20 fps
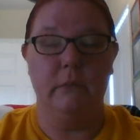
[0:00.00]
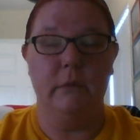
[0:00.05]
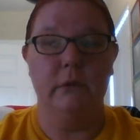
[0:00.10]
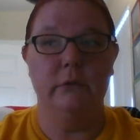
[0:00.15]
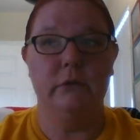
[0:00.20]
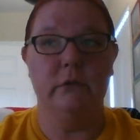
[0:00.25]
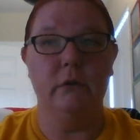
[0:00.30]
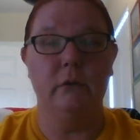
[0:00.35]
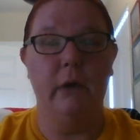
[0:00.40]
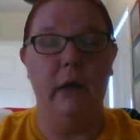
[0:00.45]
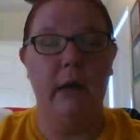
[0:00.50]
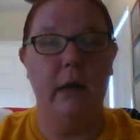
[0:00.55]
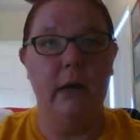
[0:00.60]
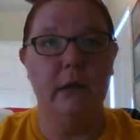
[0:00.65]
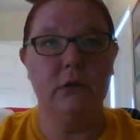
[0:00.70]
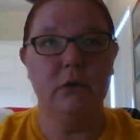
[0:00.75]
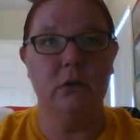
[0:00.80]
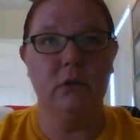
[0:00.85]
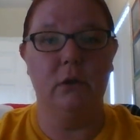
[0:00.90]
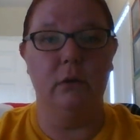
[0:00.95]
So
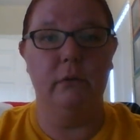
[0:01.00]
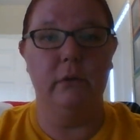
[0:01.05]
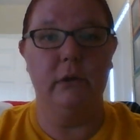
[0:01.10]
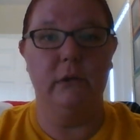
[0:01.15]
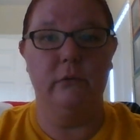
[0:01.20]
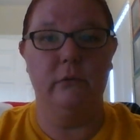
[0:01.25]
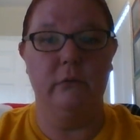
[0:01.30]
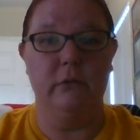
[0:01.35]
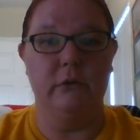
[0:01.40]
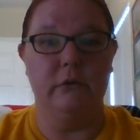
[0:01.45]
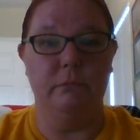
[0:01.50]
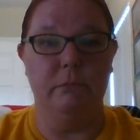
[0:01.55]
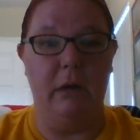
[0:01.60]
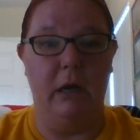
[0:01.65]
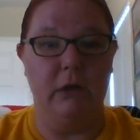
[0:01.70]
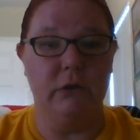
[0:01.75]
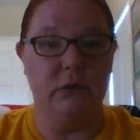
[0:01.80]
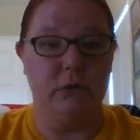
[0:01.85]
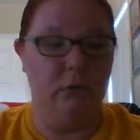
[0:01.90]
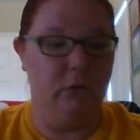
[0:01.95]
as you're going through this
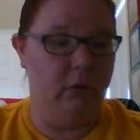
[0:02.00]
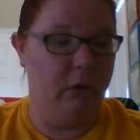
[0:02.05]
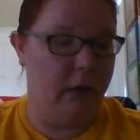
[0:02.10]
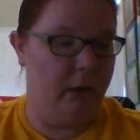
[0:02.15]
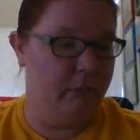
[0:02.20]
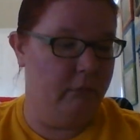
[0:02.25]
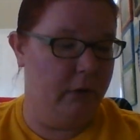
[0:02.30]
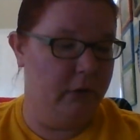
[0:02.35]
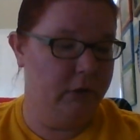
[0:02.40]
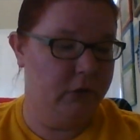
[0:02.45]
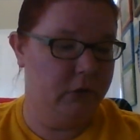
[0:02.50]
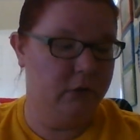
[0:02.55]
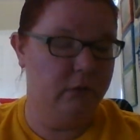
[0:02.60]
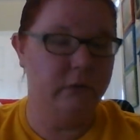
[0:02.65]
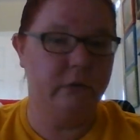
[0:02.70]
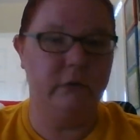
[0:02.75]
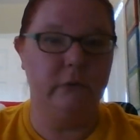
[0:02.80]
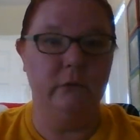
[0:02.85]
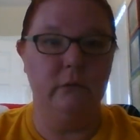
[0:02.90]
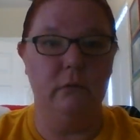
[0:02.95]
module, I want
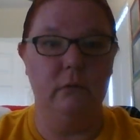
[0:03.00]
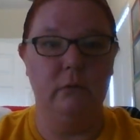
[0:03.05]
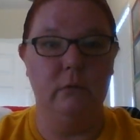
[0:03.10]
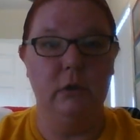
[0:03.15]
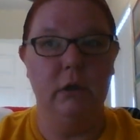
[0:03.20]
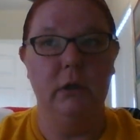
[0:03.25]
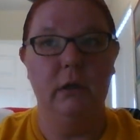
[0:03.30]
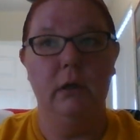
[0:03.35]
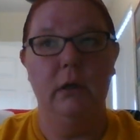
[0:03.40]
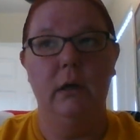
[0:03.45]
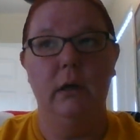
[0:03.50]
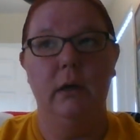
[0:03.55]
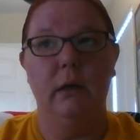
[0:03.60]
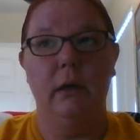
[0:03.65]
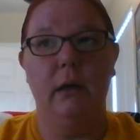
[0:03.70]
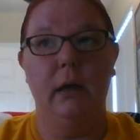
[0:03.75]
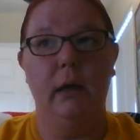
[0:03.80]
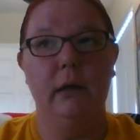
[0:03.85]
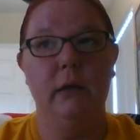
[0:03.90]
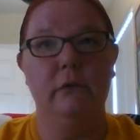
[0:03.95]
you to
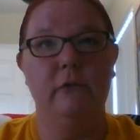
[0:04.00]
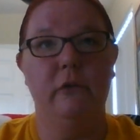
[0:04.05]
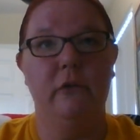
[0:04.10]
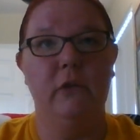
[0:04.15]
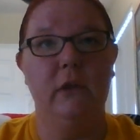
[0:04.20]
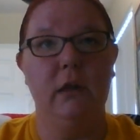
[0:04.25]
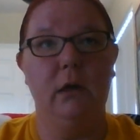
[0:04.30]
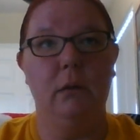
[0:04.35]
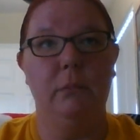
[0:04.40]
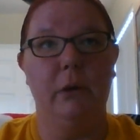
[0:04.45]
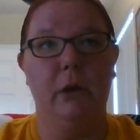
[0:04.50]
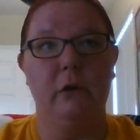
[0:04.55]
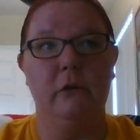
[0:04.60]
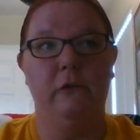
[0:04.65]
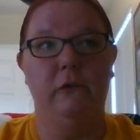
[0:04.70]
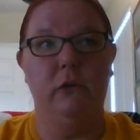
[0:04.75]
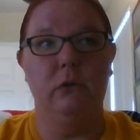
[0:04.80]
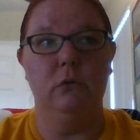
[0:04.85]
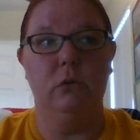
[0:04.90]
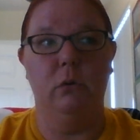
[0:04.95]
kind of think about a
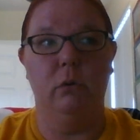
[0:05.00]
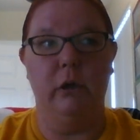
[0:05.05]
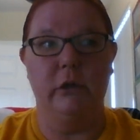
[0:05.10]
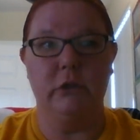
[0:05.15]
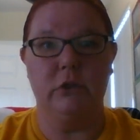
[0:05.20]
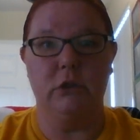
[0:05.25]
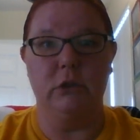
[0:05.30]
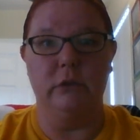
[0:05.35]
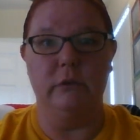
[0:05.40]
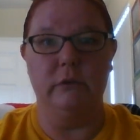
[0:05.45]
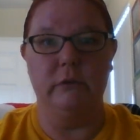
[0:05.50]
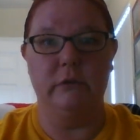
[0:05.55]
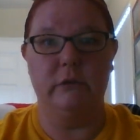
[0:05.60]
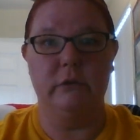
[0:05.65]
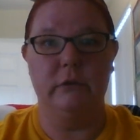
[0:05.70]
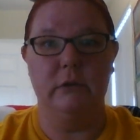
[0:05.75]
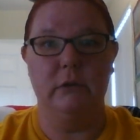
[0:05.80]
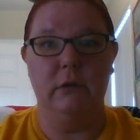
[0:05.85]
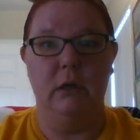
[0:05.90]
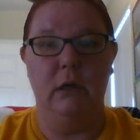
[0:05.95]
few
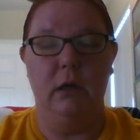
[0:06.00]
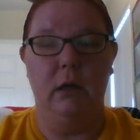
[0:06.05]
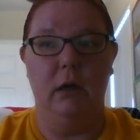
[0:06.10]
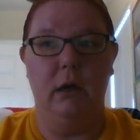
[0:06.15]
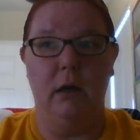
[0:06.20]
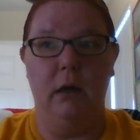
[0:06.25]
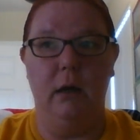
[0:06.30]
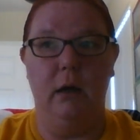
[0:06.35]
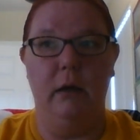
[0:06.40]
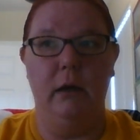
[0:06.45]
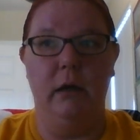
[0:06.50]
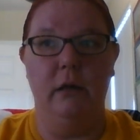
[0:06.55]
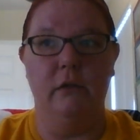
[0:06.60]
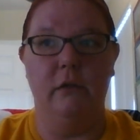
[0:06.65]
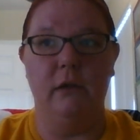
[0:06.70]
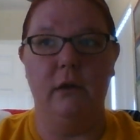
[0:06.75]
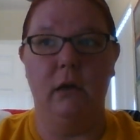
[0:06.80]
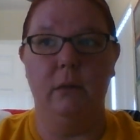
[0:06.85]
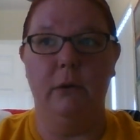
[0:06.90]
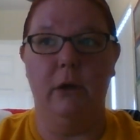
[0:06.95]
questions and
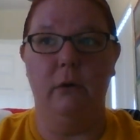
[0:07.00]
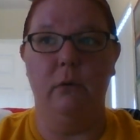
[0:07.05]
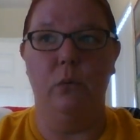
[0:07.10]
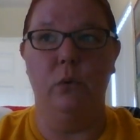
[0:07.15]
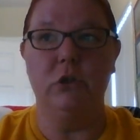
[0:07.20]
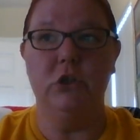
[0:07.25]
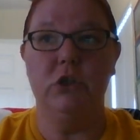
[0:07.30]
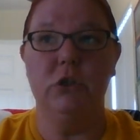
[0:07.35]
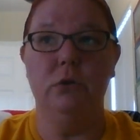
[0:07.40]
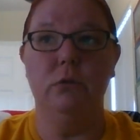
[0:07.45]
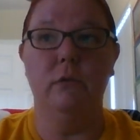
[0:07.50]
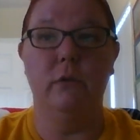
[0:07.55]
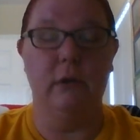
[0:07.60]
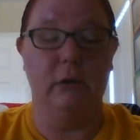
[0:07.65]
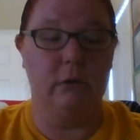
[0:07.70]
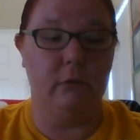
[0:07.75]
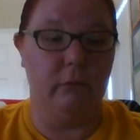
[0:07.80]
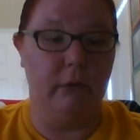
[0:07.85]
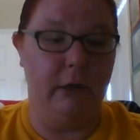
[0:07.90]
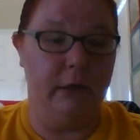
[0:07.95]
think about what you
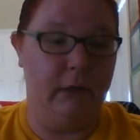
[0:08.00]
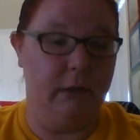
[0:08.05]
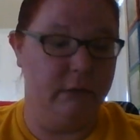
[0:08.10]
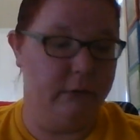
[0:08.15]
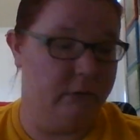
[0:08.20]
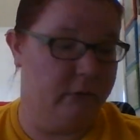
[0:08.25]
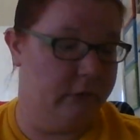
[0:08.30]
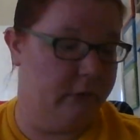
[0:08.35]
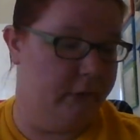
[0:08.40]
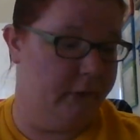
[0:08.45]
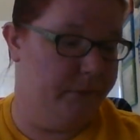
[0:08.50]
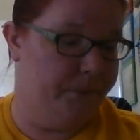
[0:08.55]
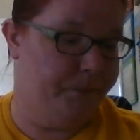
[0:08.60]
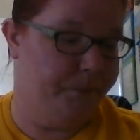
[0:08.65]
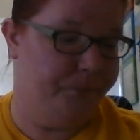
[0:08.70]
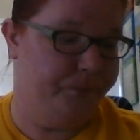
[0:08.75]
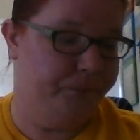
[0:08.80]
think the right answers are.